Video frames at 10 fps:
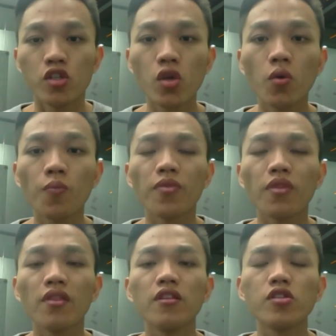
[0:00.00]
So
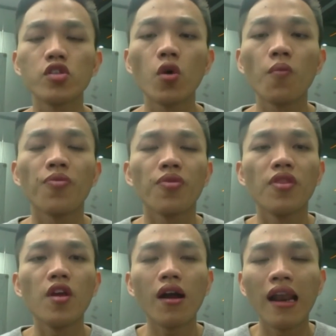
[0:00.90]

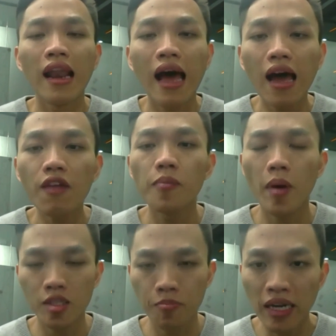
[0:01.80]
there are a lot of
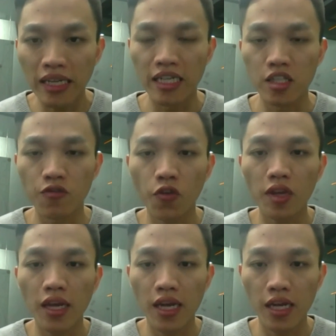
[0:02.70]
possibilities
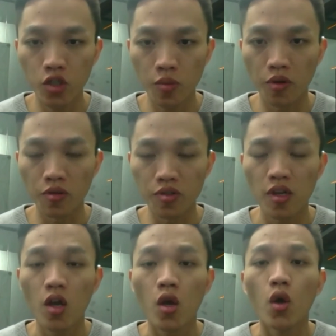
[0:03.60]
for the customers
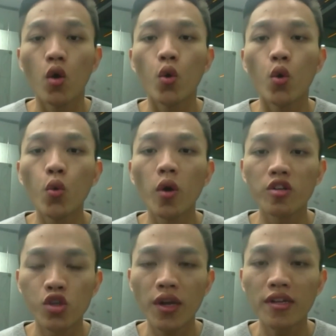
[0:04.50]
who want to
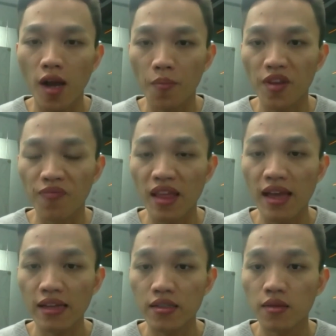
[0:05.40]
trade something
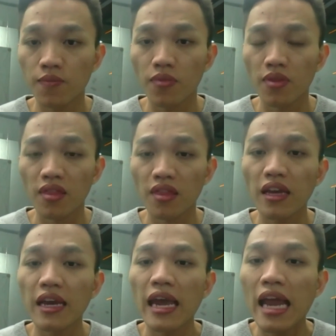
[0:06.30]
that
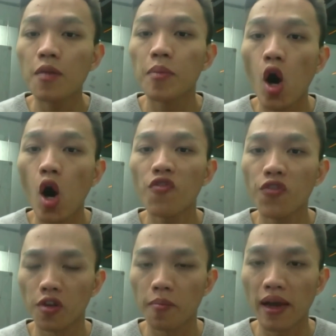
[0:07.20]
cannot be
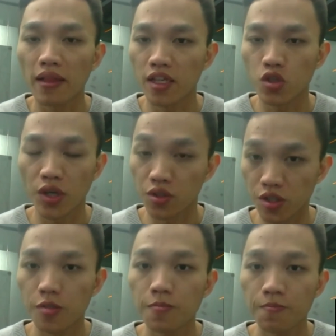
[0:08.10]
offered by the
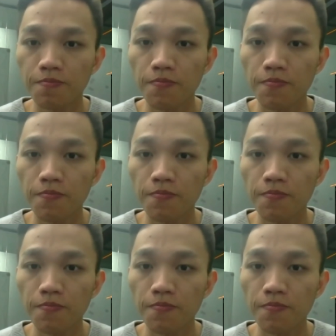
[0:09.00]
exchanges.